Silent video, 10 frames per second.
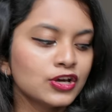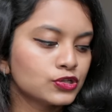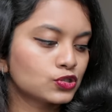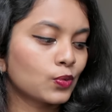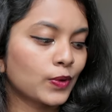
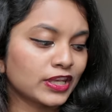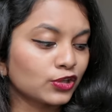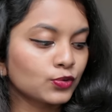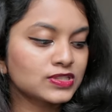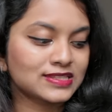So when
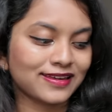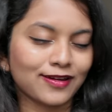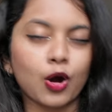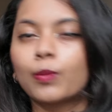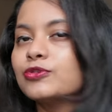you say
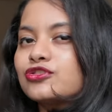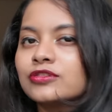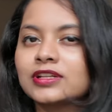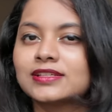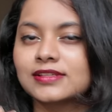
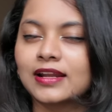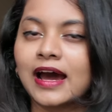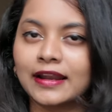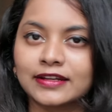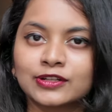opportunities are
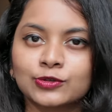handed